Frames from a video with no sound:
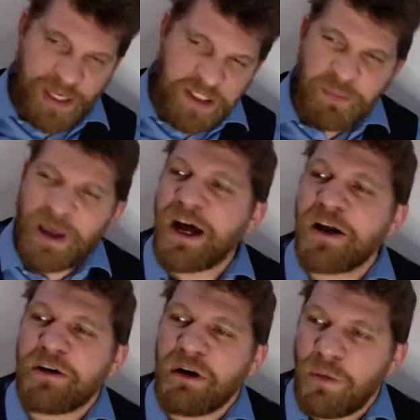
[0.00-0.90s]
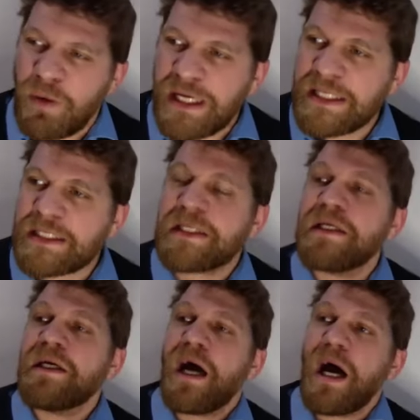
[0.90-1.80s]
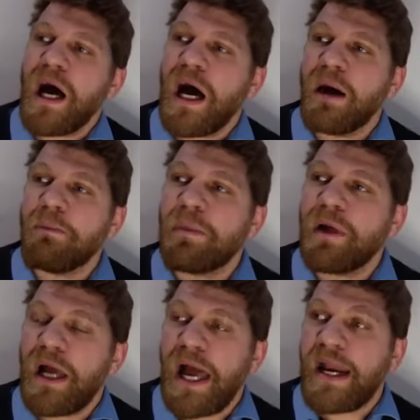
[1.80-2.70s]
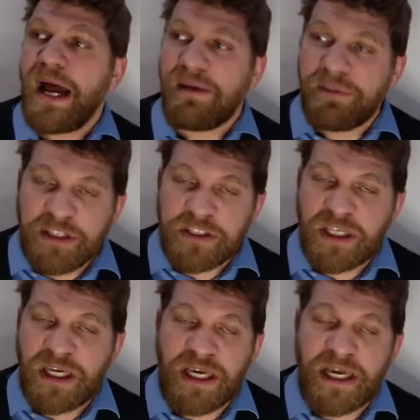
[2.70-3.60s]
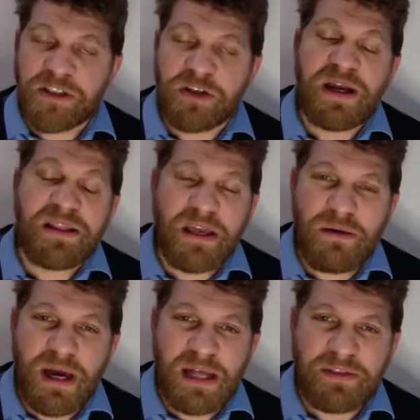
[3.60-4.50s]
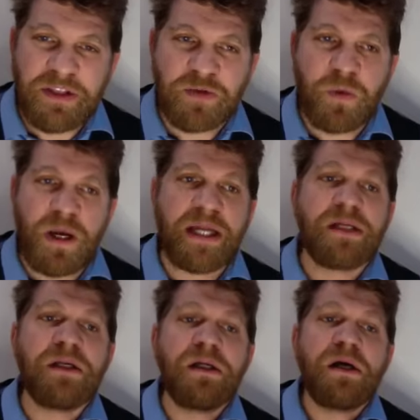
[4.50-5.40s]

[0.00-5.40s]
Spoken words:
it's been under a week, and obviously it's great that you got this win.